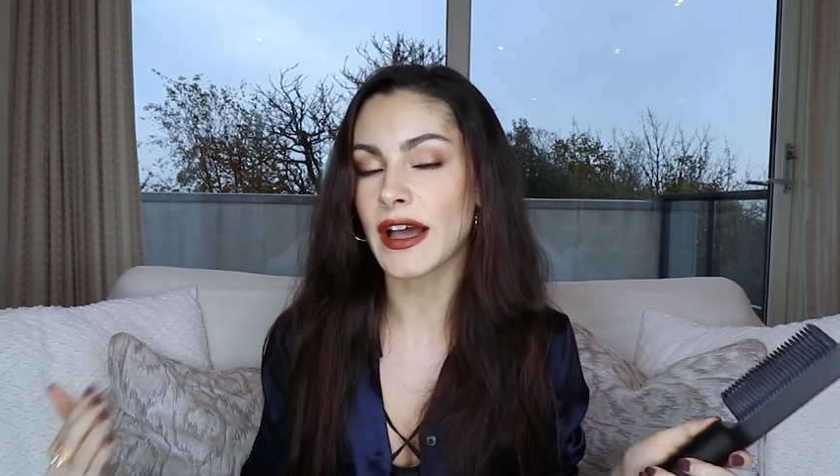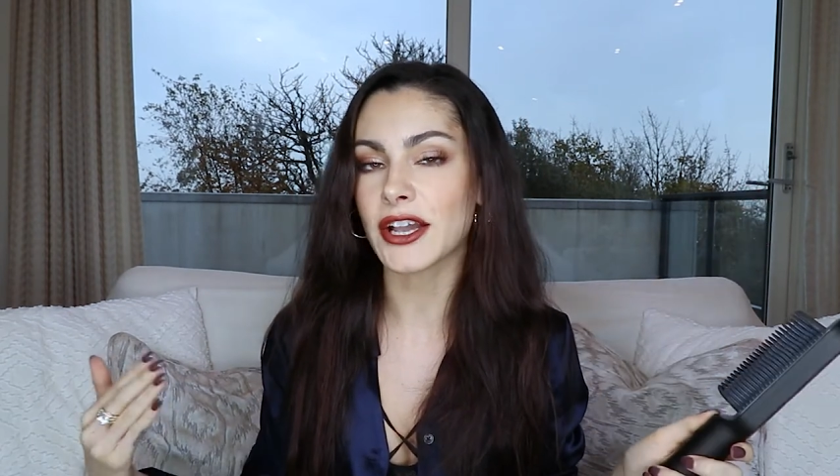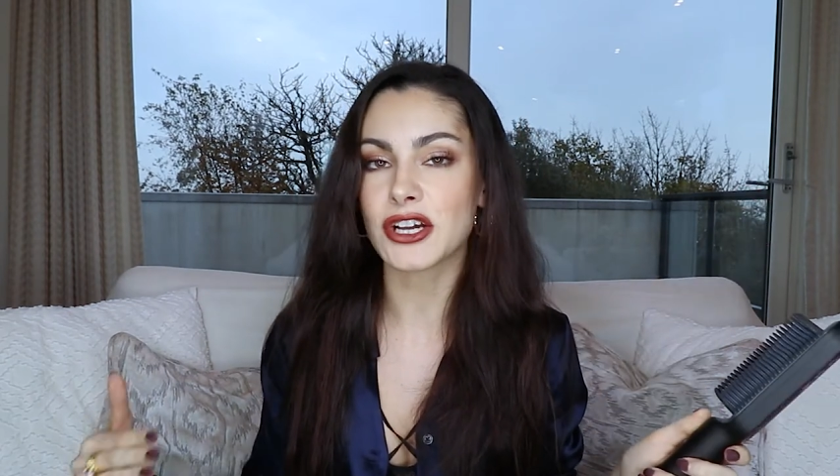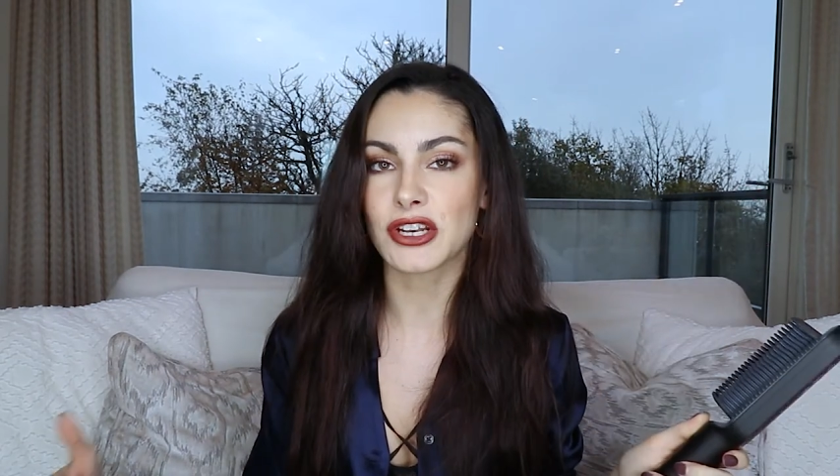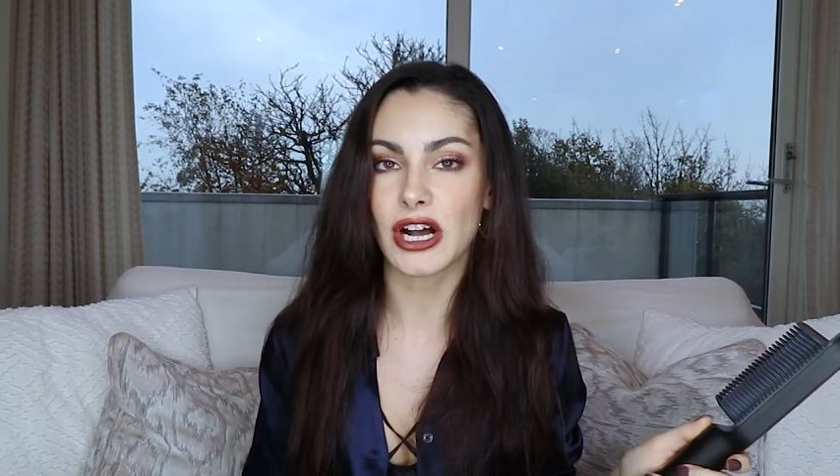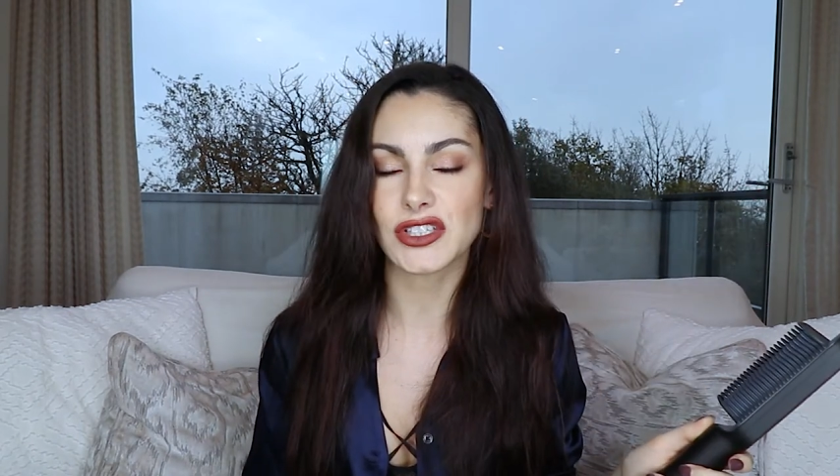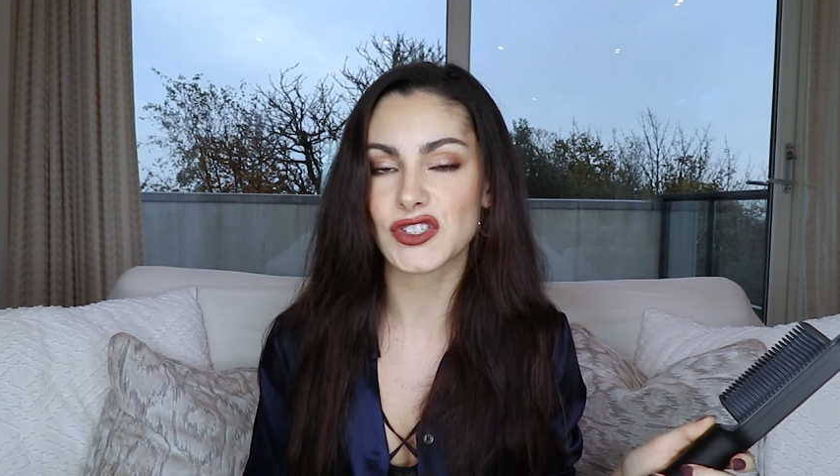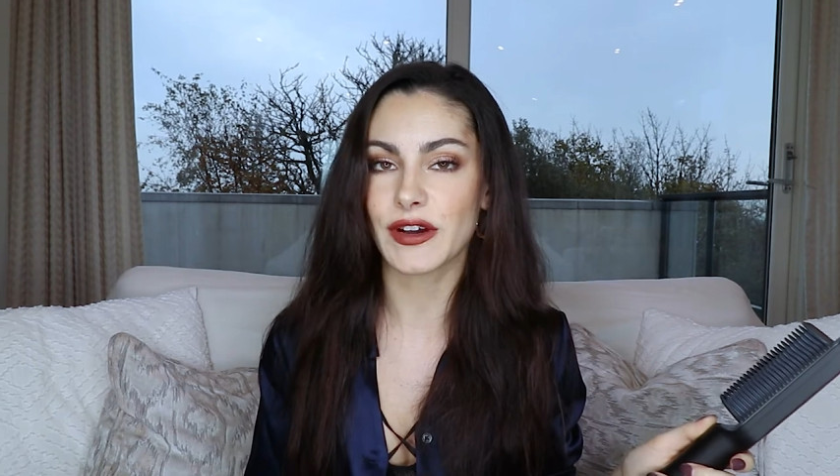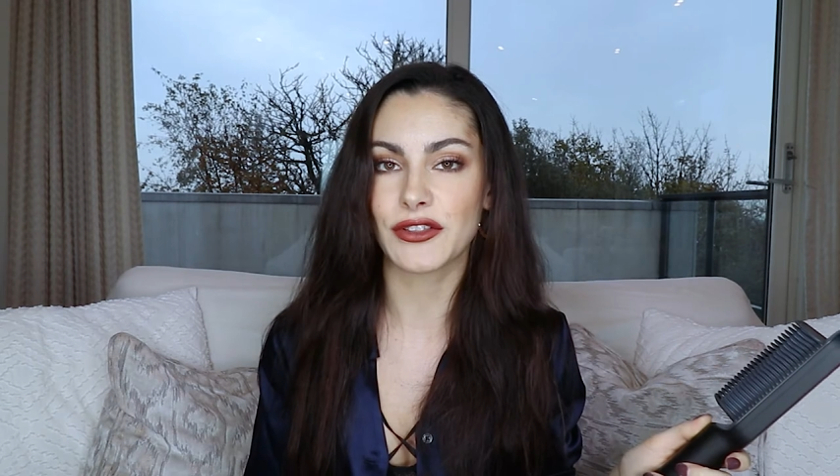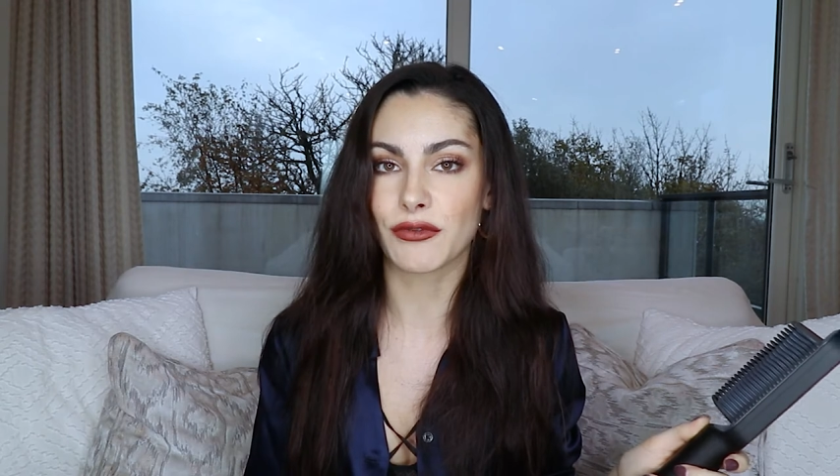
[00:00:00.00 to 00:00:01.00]
I could not
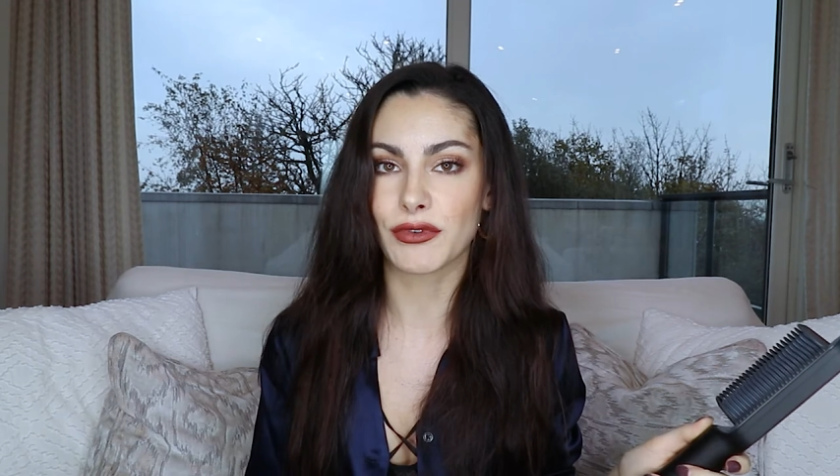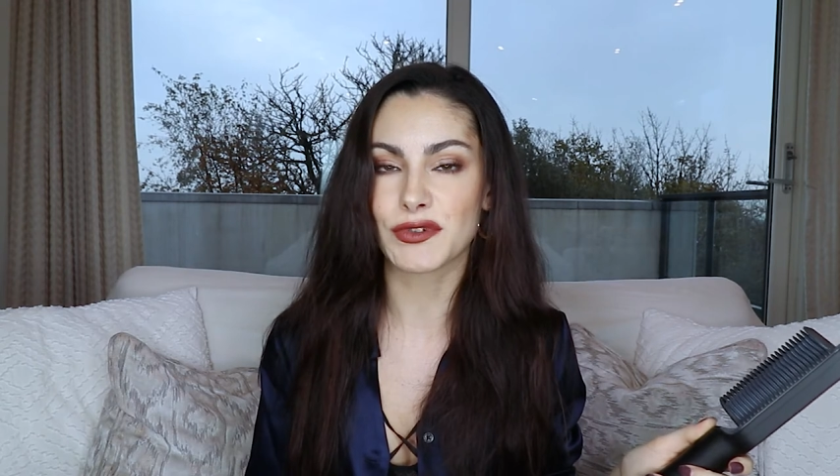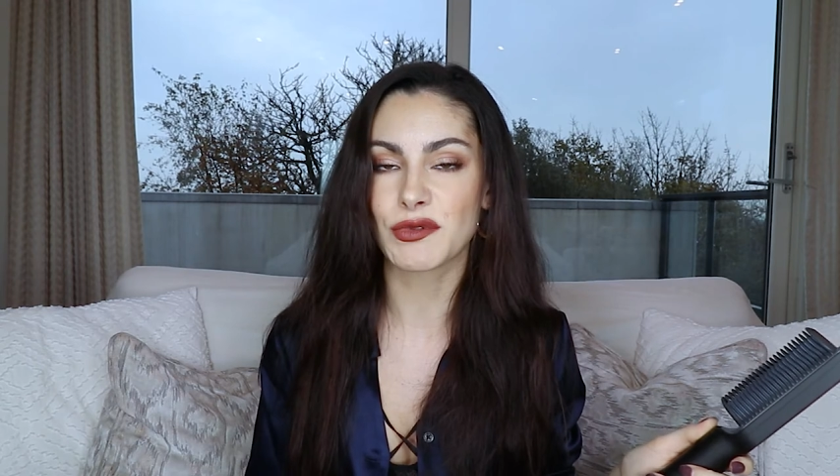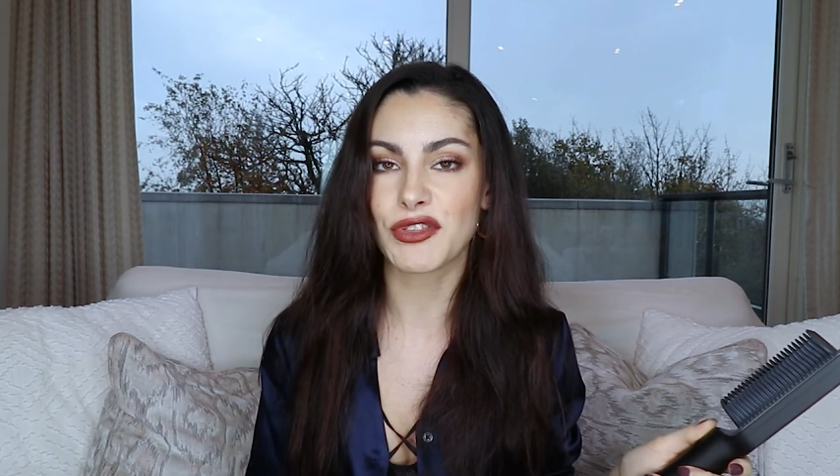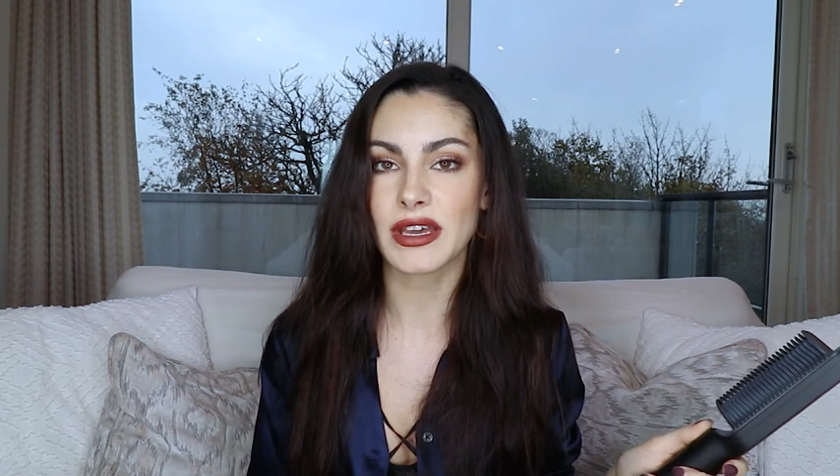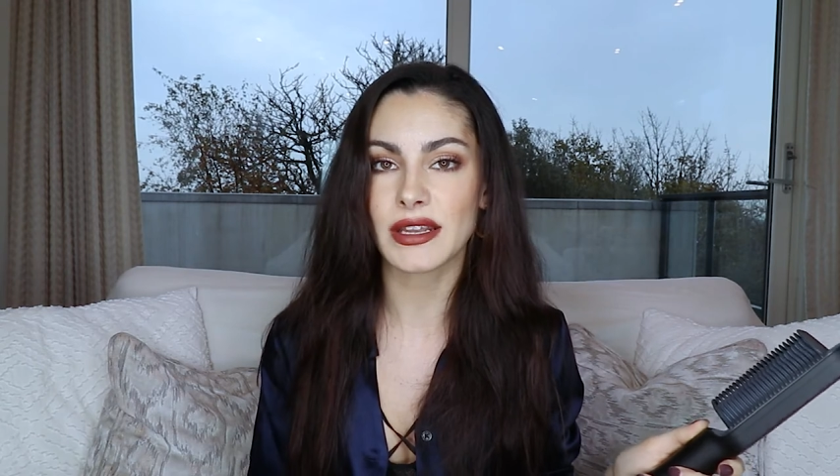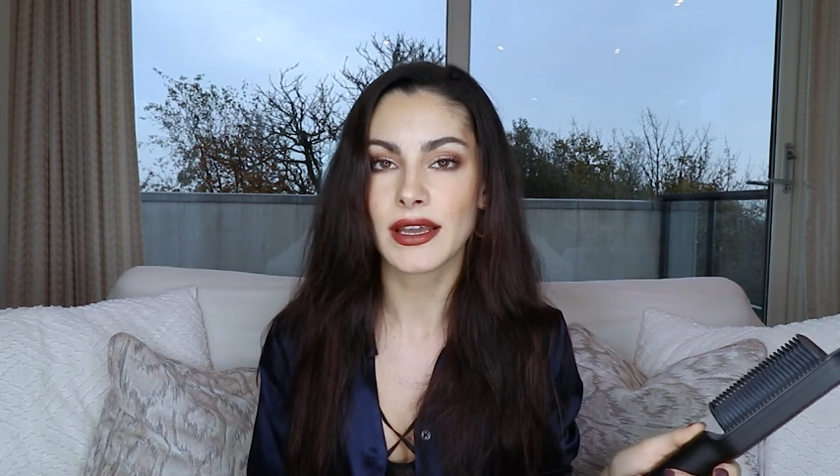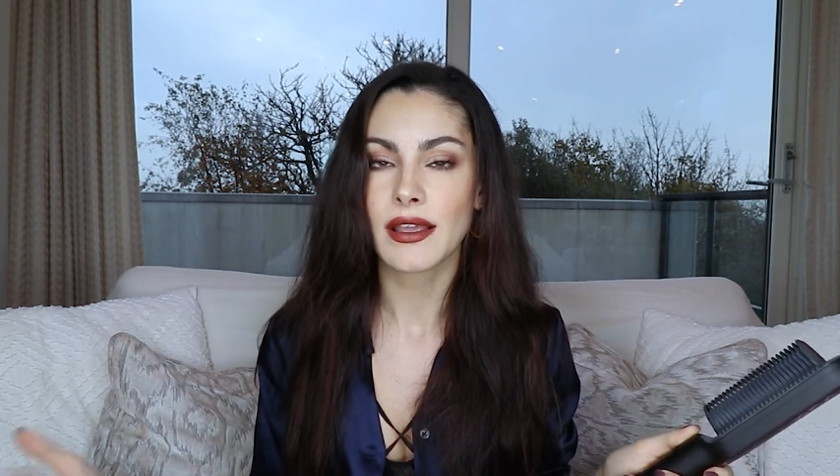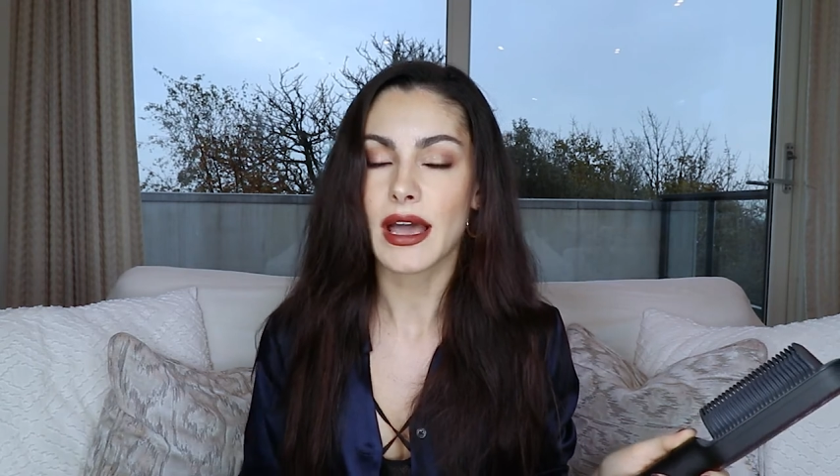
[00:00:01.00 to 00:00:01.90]
straighten the roots with it.